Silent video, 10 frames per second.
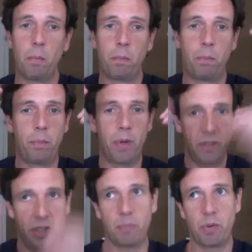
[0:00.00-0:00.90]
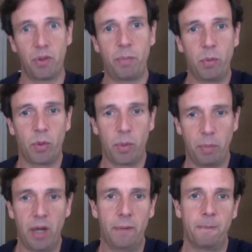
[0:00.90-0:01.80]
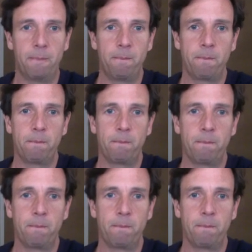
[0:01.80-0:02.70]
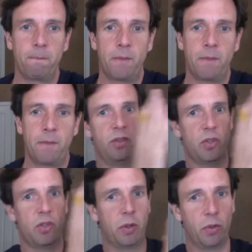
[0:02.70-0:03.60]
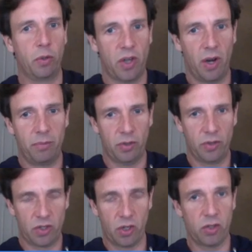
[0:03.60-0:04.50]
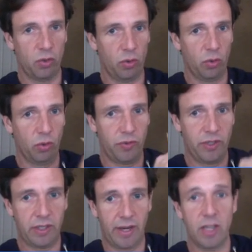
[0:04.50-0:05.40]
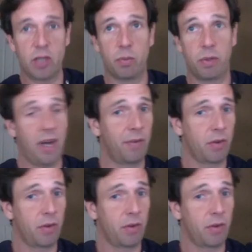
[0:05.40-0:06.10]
But you need a product that people want to buy. Otherwise, you spend all your time doing the social, all of the engagement, you have a